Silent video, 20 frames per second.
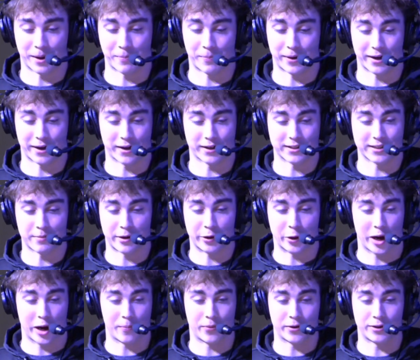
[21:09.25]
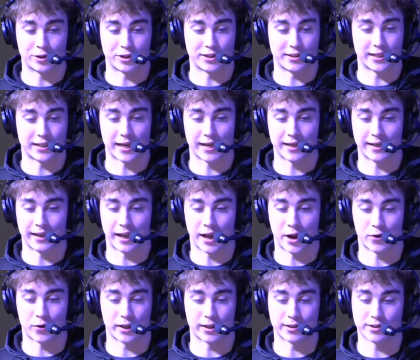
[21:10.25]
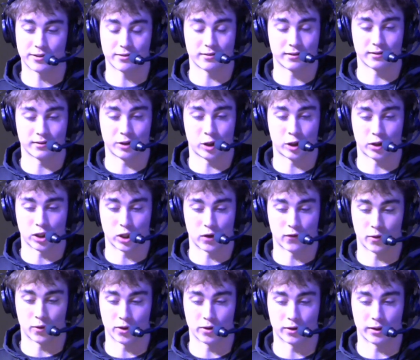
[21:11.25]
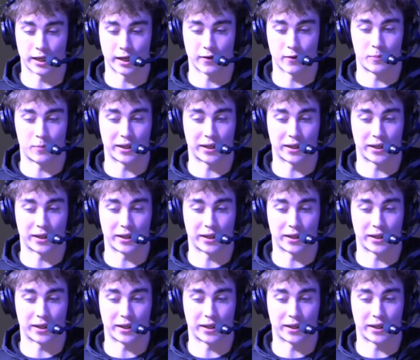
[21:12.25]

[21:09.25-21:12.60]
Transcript: parents and my grandpa just said, you have a kind of